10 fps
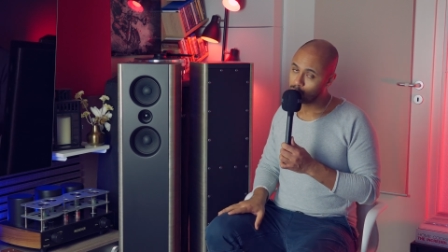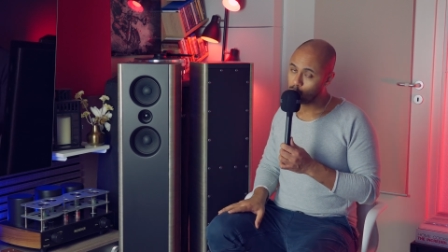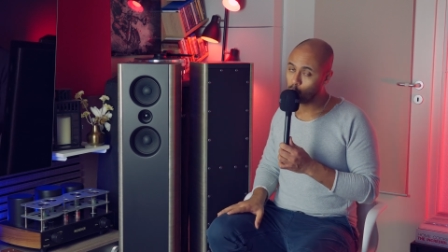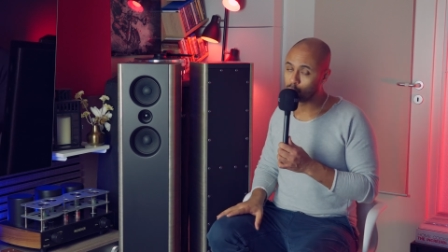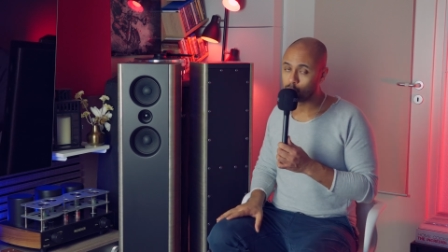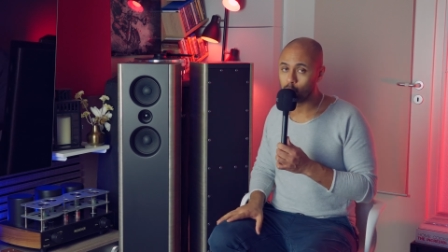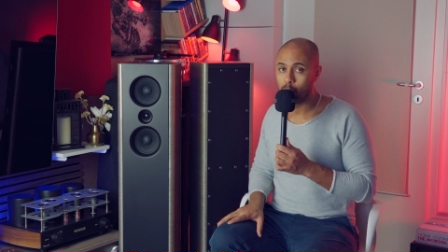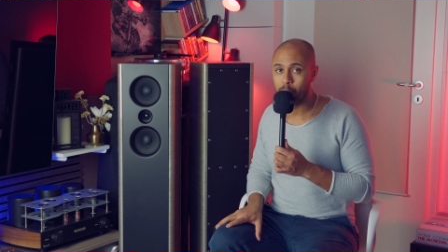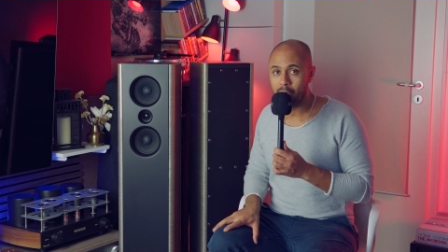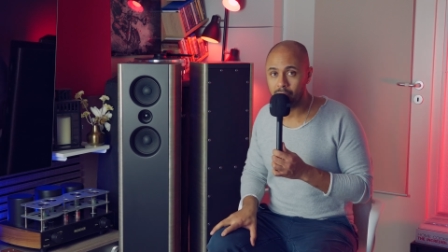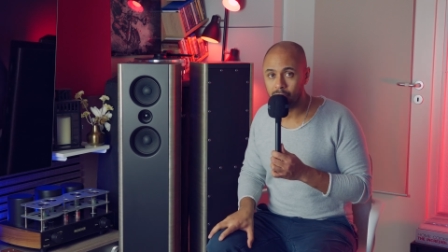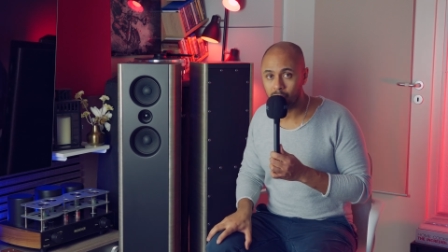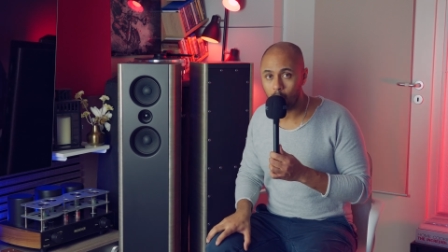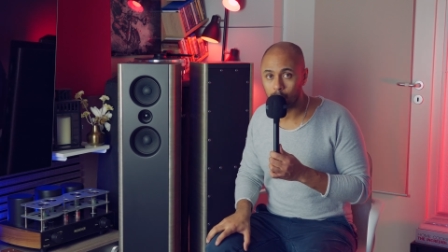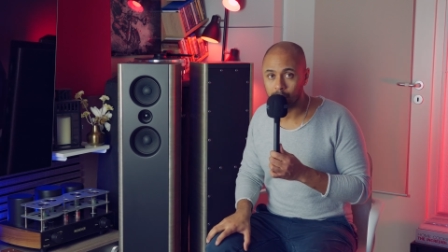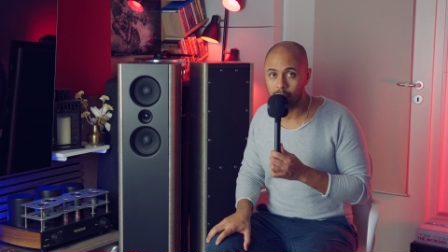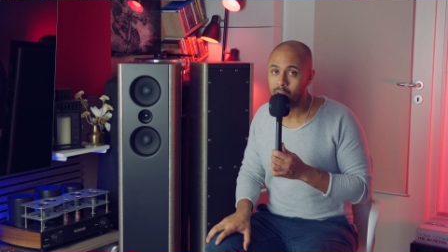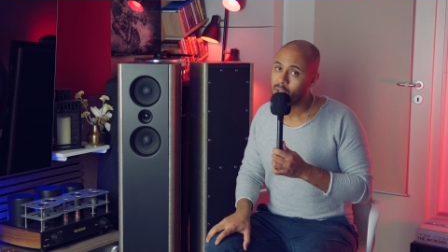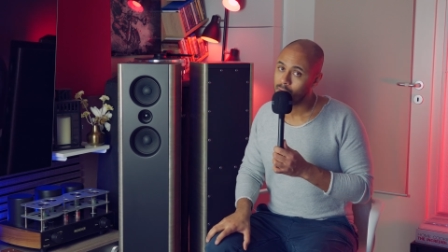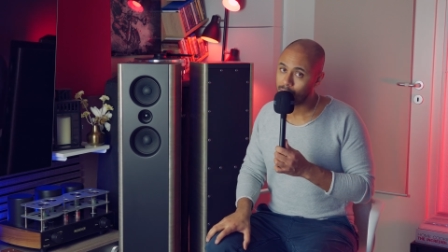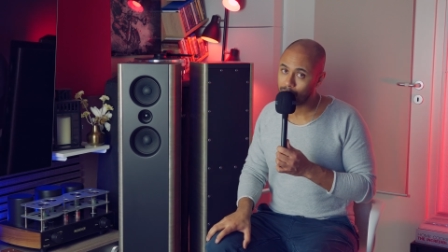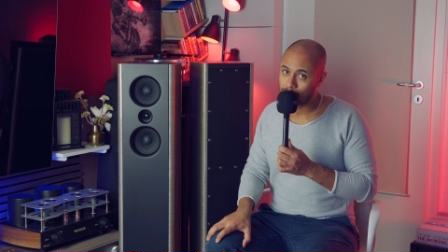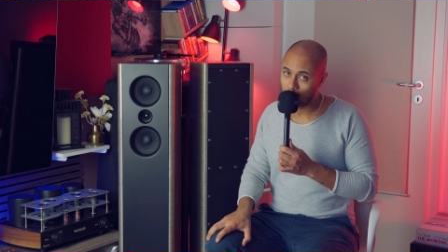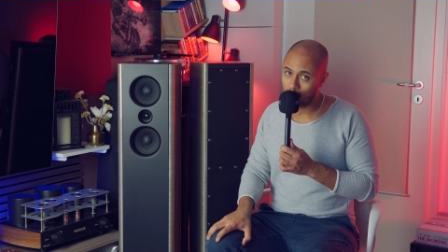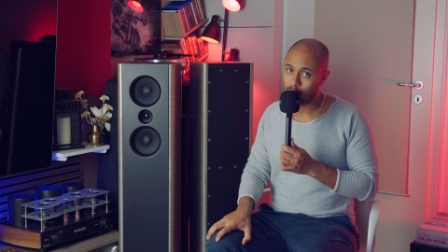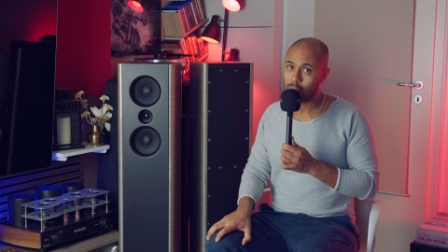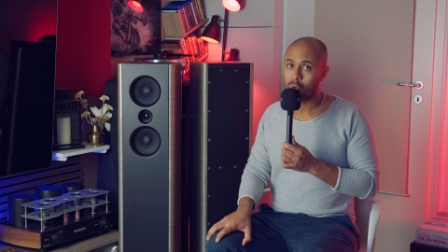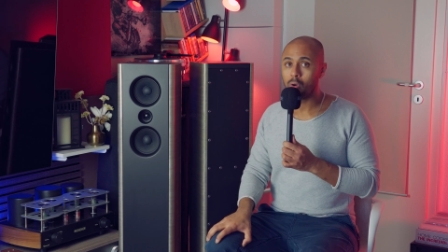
choose to pair it on 4